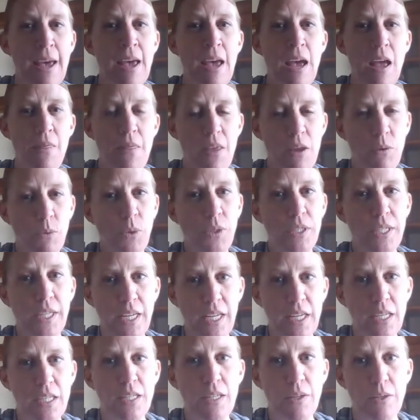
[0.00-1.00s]
and then we'll dig
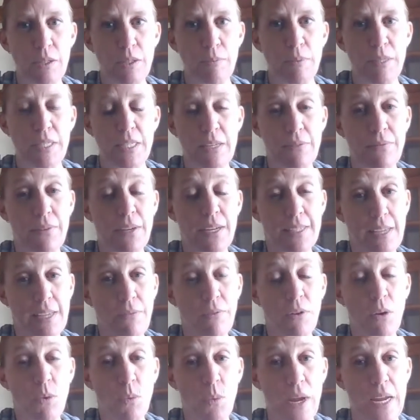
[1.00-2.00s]
into those specific
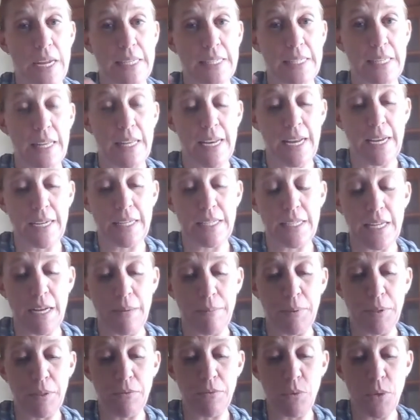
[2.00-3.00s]
7 ways in the next
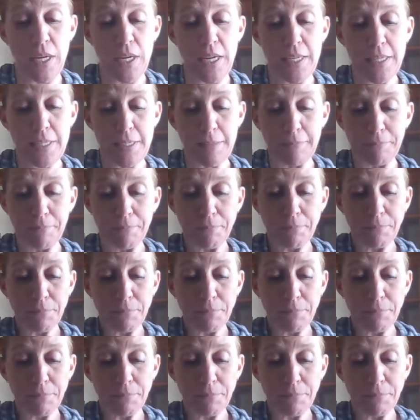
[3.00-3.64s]
couple of weeks.